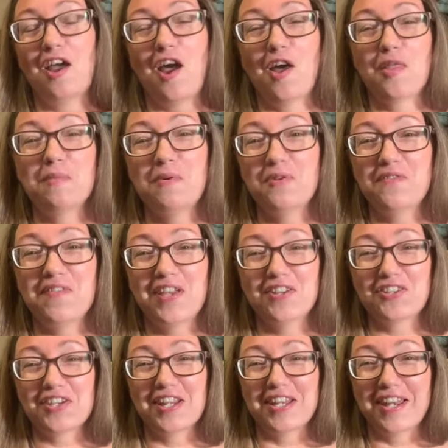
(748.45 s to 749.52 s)
all the
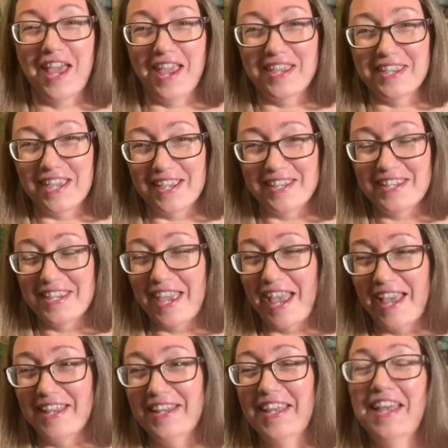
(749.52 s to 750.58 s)
motivation I can
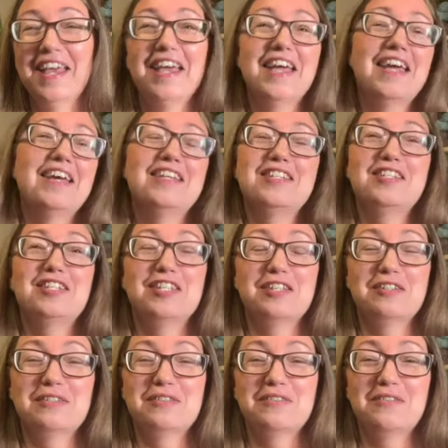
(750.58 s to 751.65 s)
get
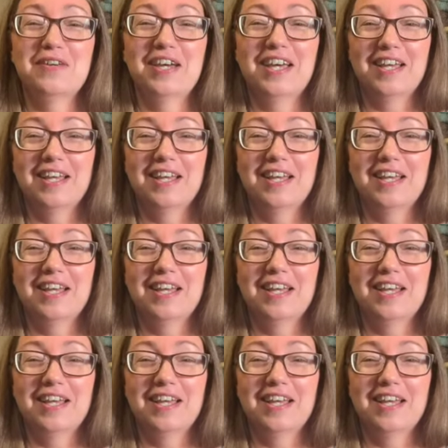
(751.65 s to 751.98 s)
to,